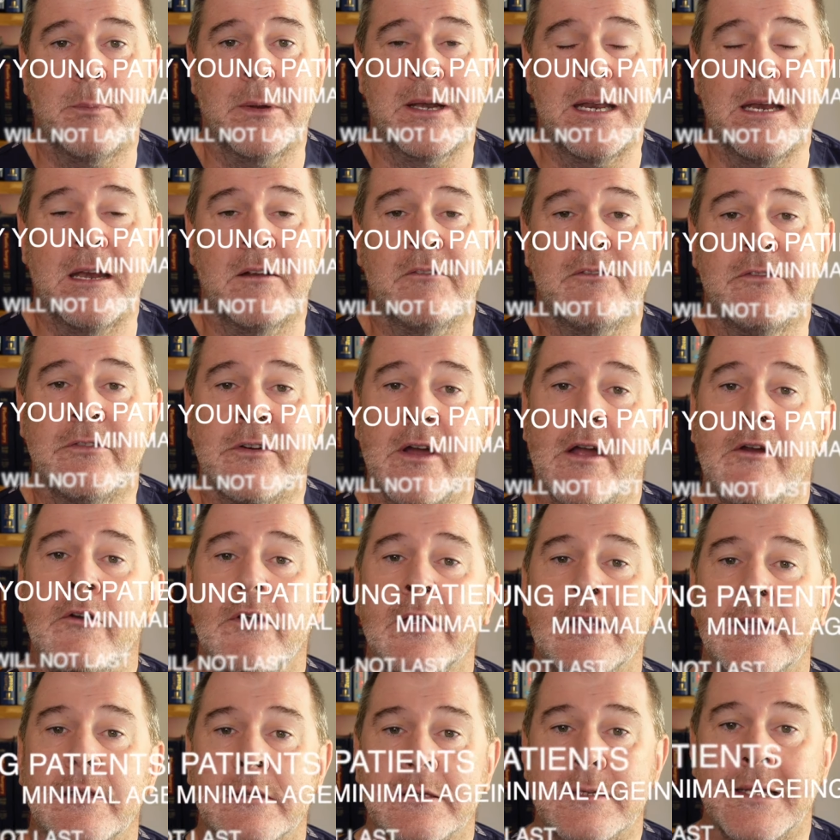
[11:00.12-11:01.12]
but in a
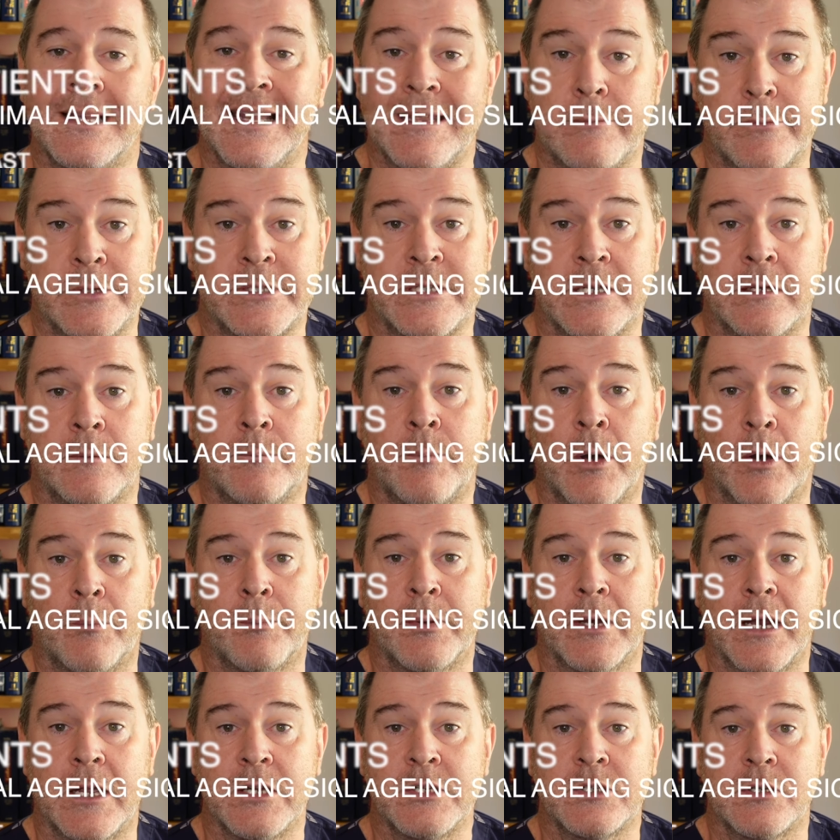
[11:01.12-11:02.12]
very limited
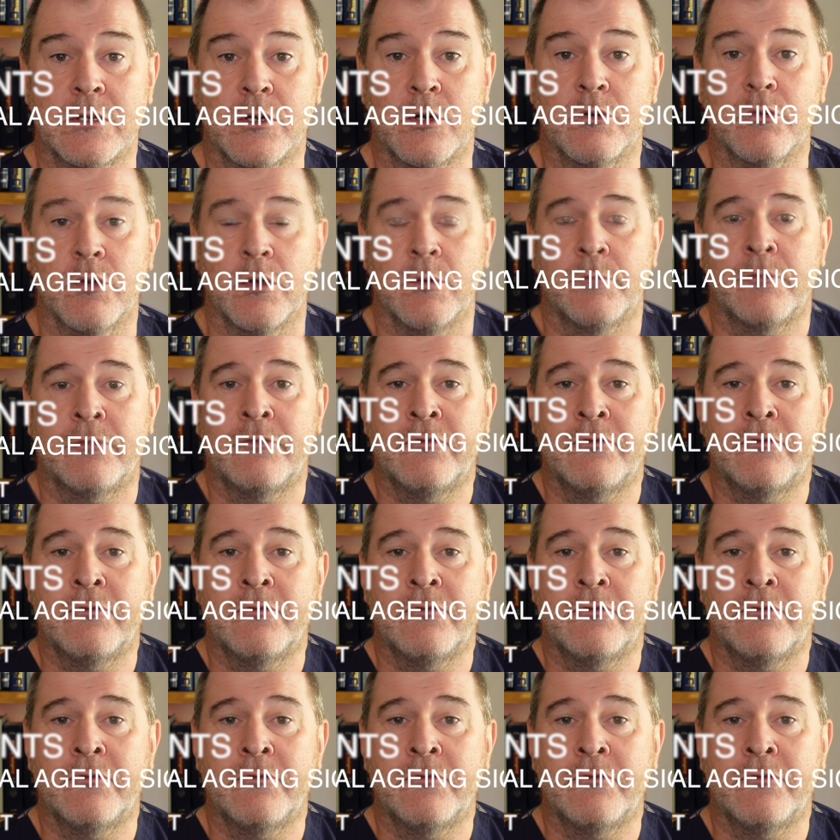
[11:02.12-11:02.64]
population group.